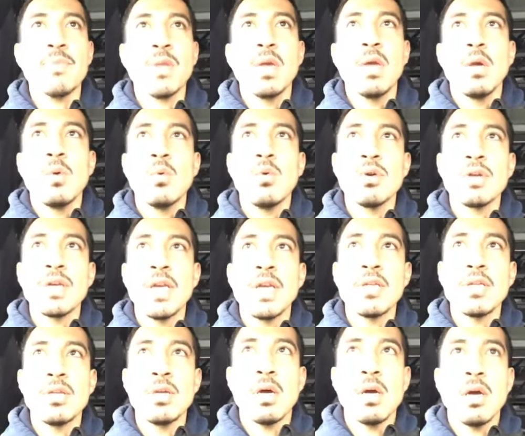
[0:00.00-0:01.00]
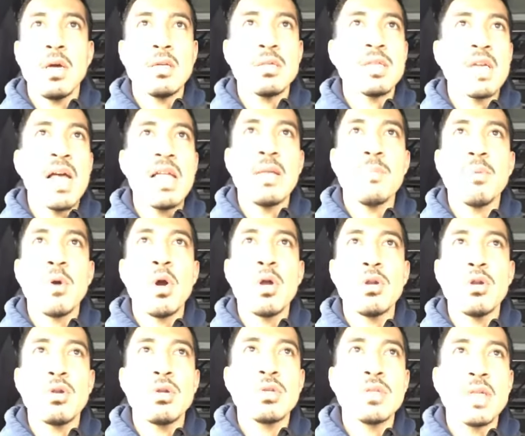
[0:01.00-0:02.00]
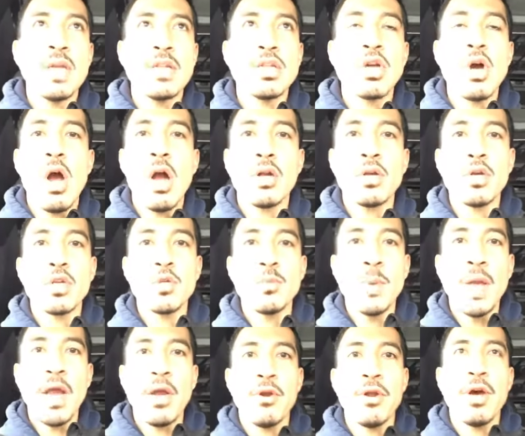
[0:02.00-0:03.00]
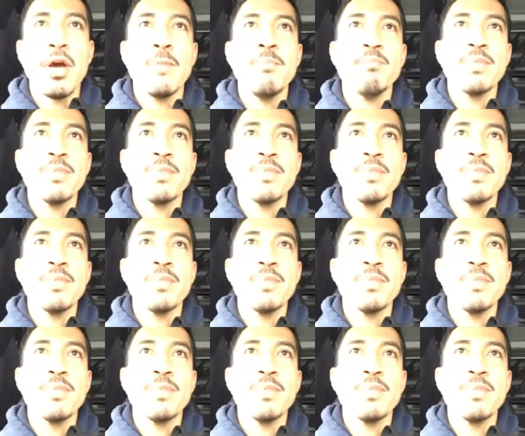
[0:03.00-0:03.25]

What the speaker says: We'll get silent partners and talkers paired up.